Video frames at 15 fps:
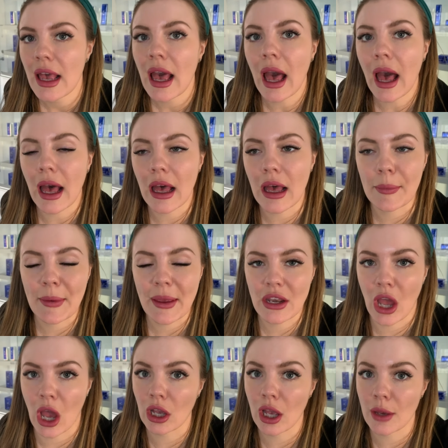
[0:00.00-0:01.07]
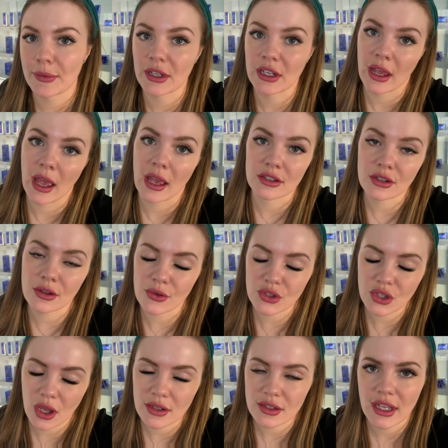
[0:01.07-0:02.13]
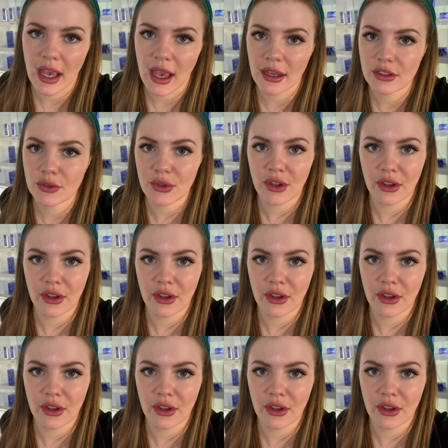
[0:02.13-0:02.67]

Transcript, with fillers: um, and not come in as close contact with